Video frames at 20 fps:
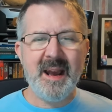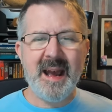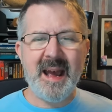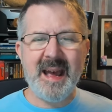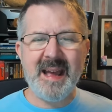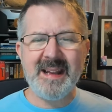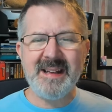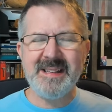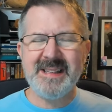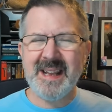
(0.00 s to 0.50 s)

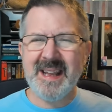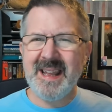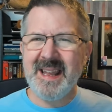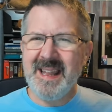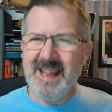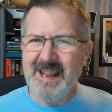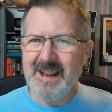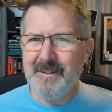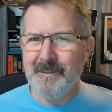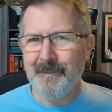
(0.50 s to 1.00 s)
And
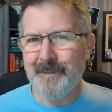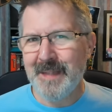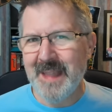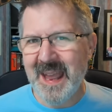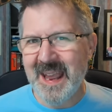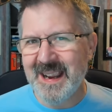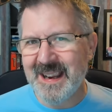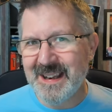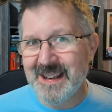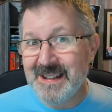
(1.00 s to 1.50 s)
if
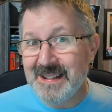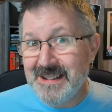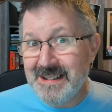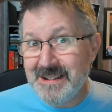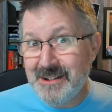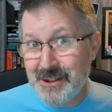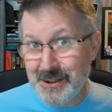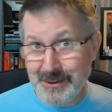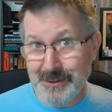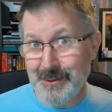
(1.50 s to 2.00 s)
they
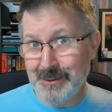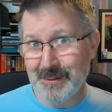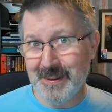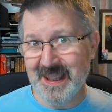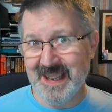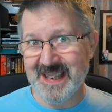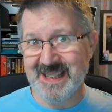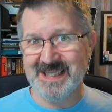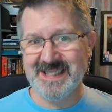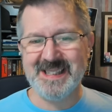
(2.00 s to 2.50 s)
can do
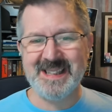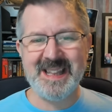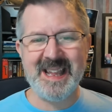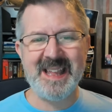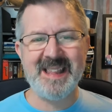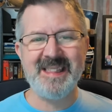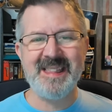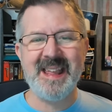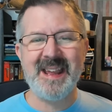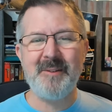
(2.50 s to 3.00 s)
this,
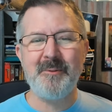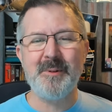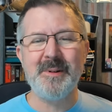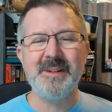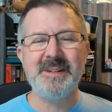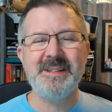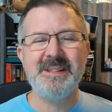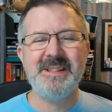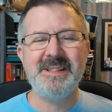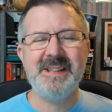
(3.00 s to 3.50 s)
then they
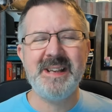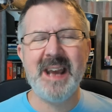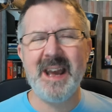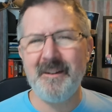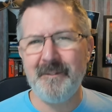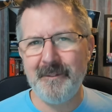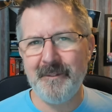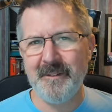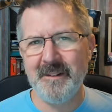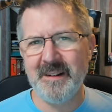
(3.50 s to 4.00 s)
will
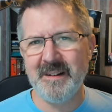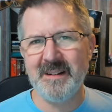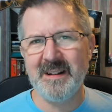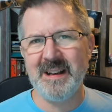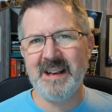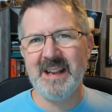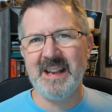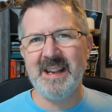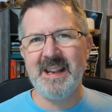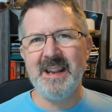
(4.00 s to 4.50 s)

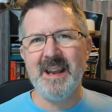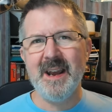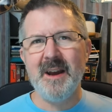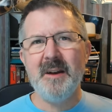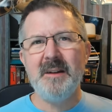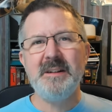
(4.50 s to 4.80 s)
definitely